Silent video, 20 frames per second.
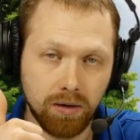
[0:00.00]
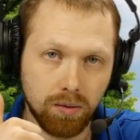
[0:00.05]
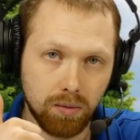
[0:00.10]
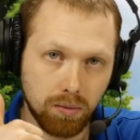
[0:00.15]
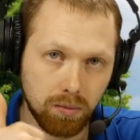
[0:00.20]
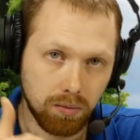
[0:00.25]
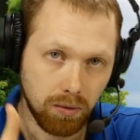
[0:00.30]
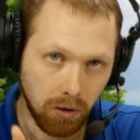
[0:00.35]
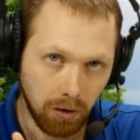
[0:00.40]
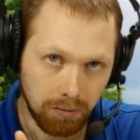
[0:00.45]

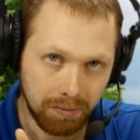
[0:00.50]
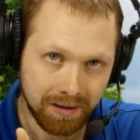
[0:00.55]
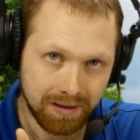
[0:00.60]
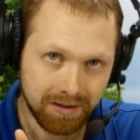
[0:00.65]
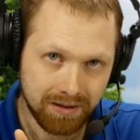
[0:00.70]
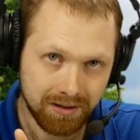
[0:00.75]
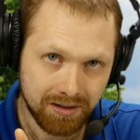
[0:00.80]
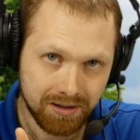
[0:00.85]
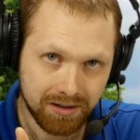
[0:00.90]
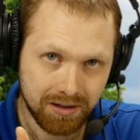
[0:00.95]

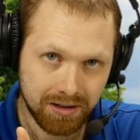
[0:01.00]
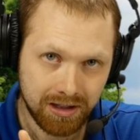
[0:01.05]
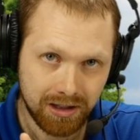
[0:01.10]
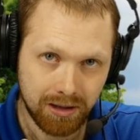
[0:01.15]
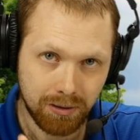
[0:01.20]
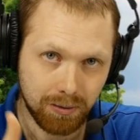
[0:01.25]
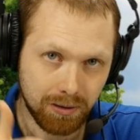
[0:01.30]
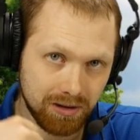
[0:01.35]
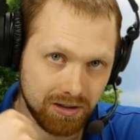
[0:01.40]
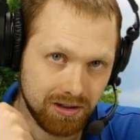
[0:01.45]
Romans
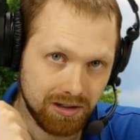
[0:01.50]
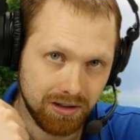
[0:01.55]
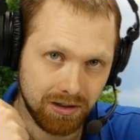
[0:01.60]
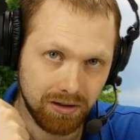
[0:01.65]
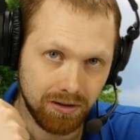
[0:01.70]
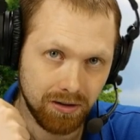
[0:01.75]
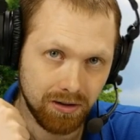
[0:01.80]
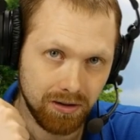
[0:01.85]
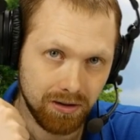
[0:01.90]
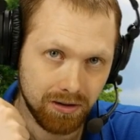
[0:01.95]
were
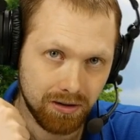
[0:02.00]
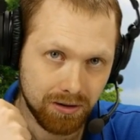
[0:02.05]
still